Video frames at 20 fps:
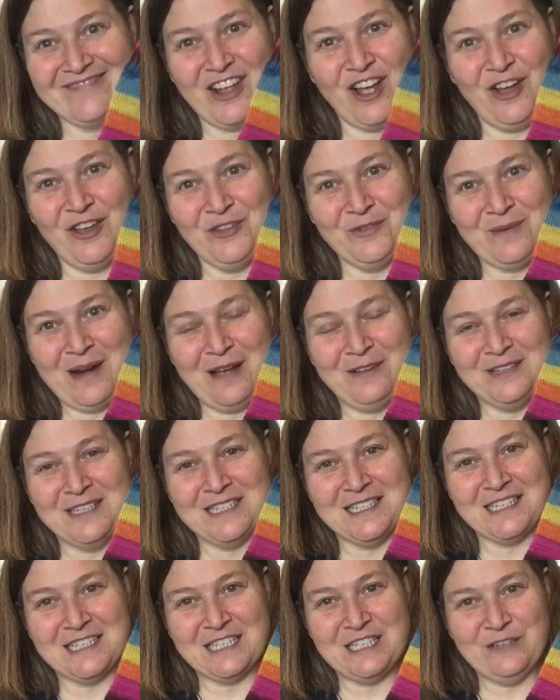all the rounds at
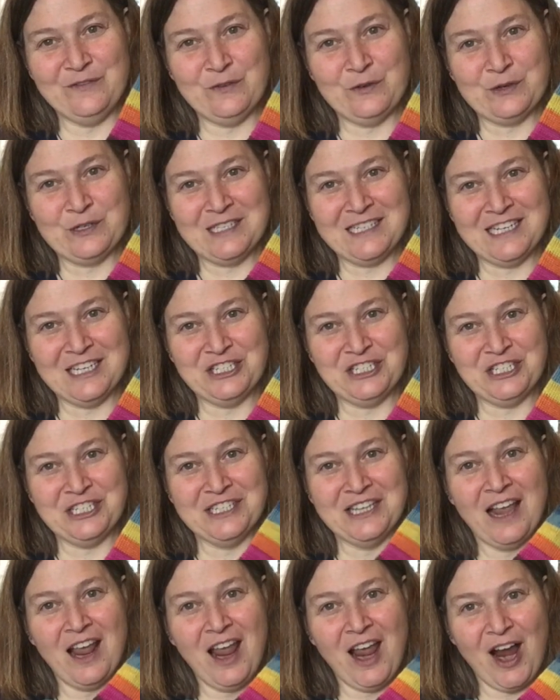64
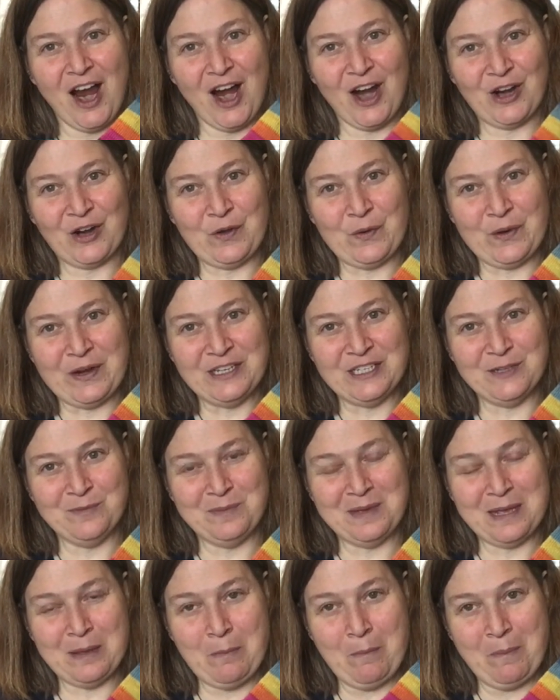stitches are going to
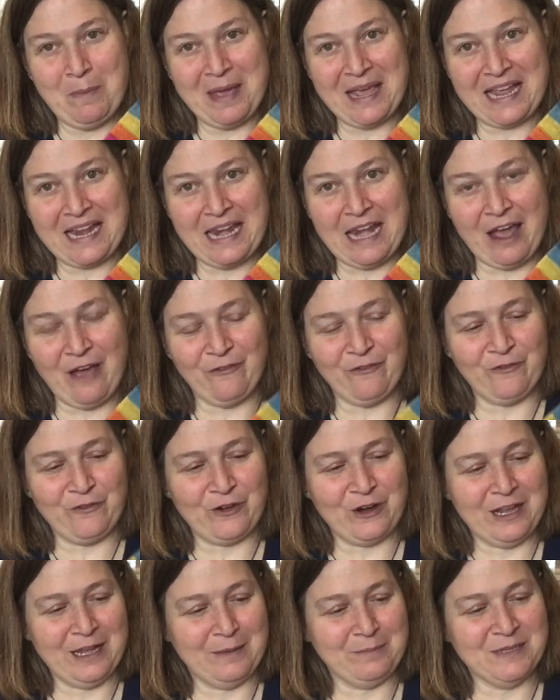be big enough
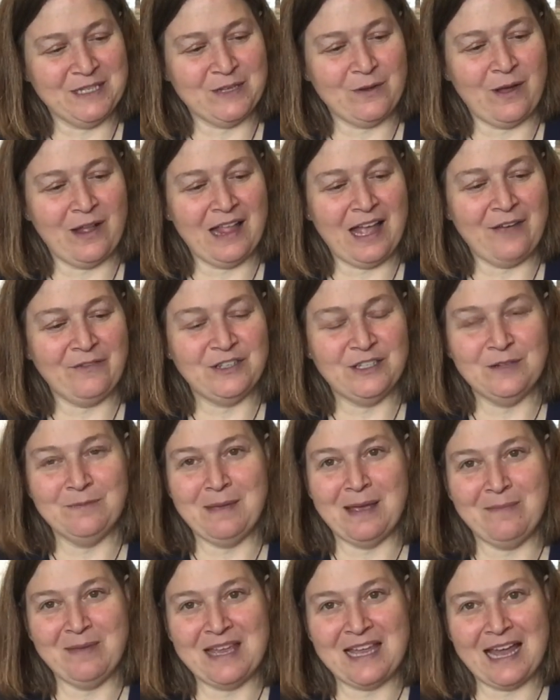for him. So I'll have to
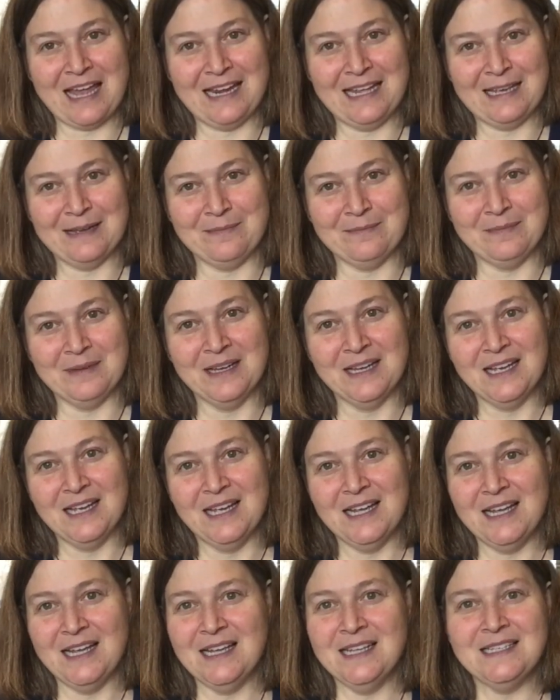maybe get him
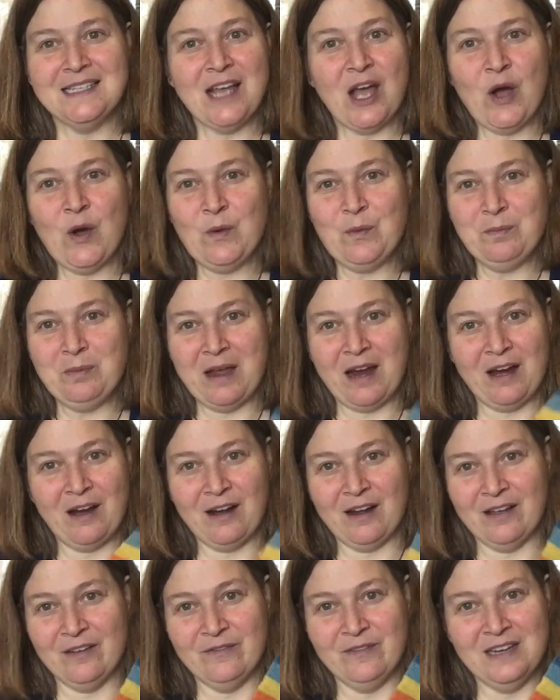his own
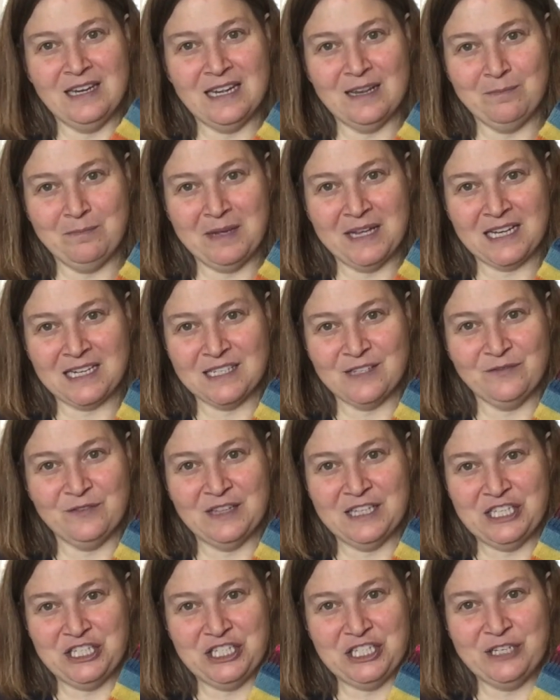pair of Knit Picks
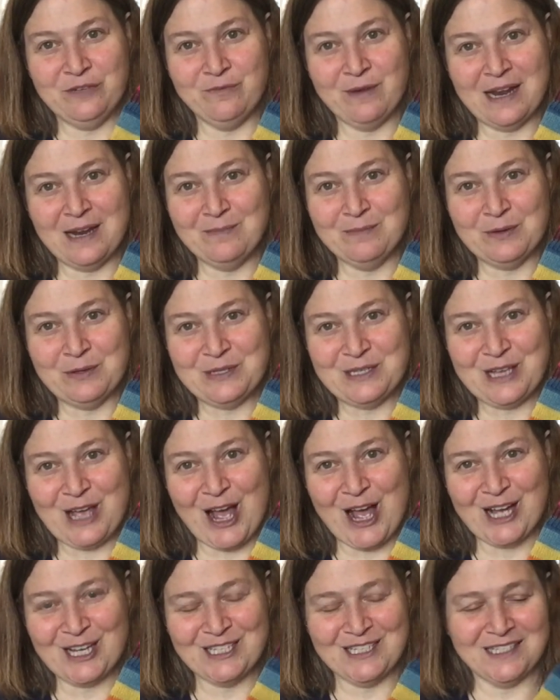Felici rainbow
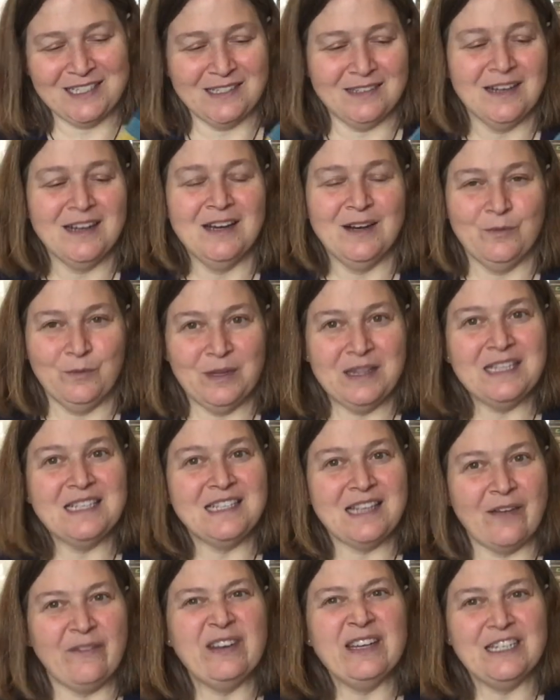socks with the
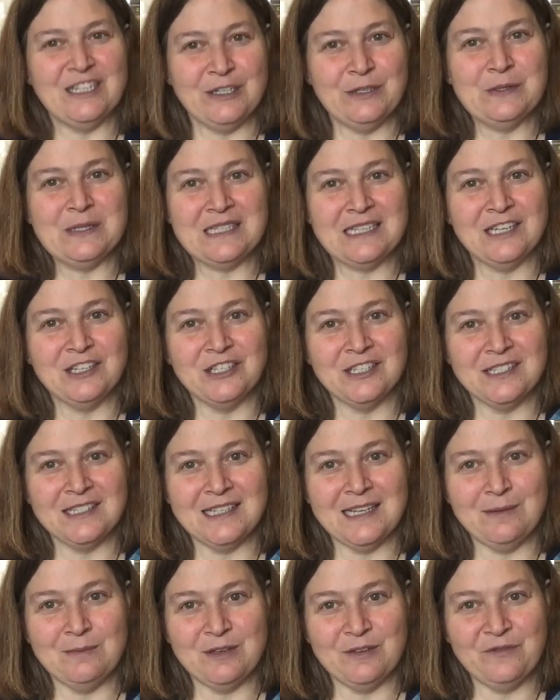72 stitches
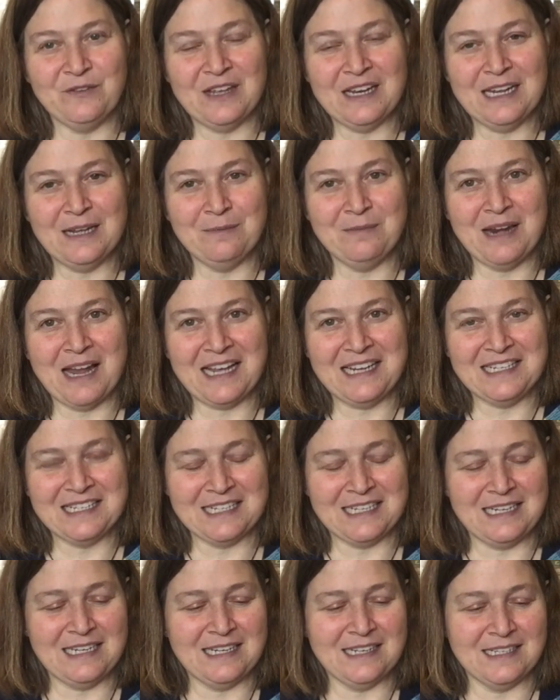seem to fit him
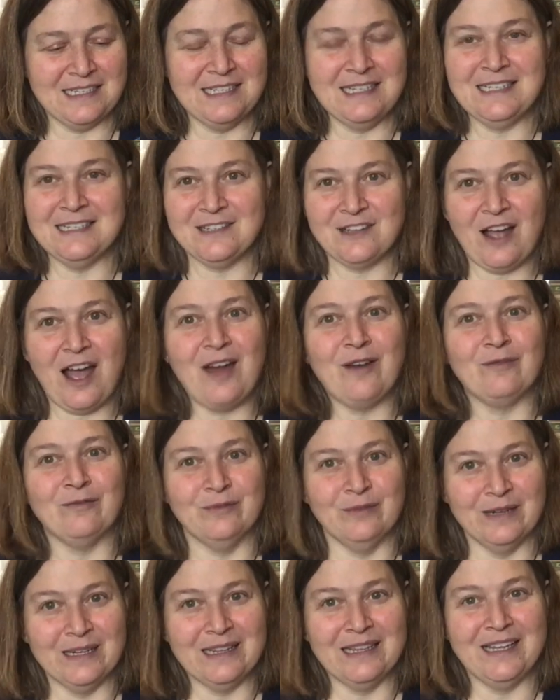nicely because he's got
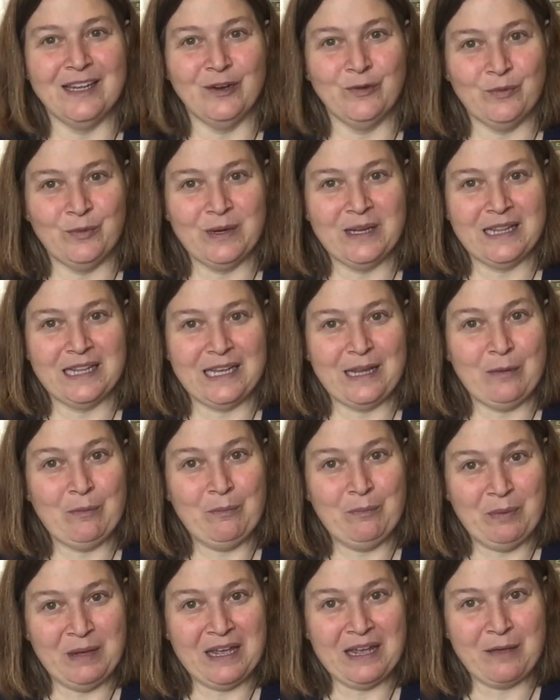really, really
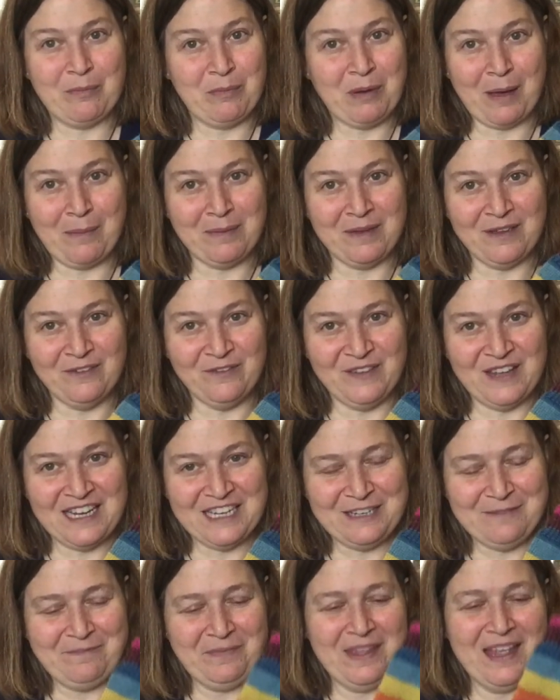big puppy feet.